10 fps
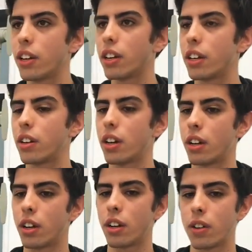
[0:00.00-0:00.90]
then you're gonna
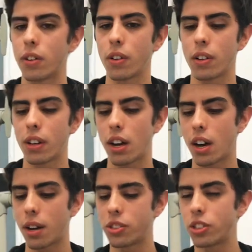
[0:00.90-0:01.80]

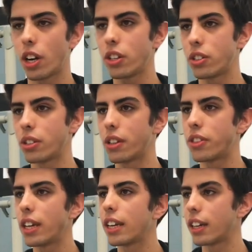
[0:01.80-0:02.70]
start to
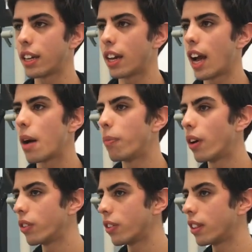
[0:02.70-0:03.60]
think
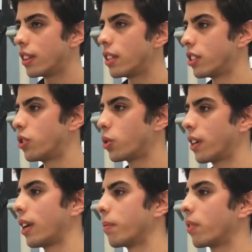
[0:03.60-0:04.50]
about this
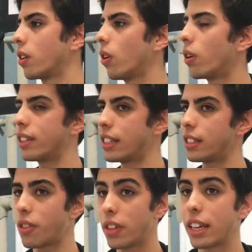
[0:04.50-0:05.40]
dream, or
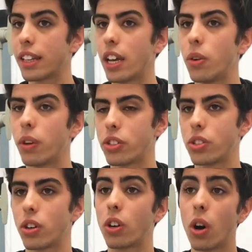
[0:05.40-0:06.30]
this thing that you want
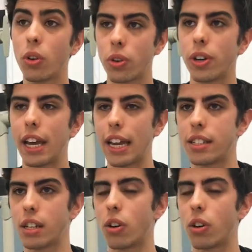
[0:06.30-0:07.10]
to co-create.